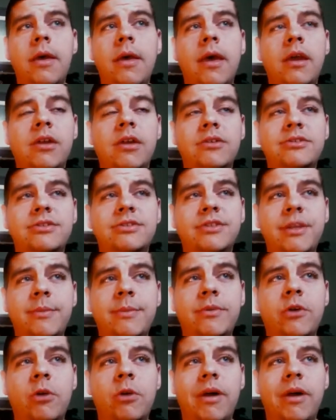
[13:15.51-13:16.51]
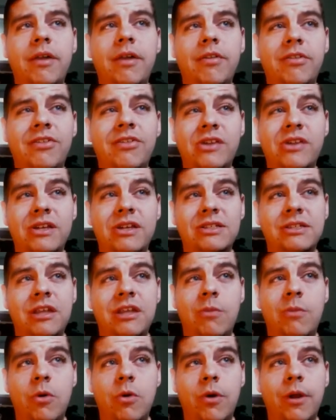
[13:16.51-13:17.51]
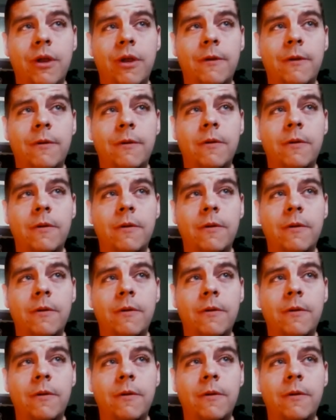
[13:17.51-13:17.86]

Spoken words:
and I'll sleep till about 6 in the morning,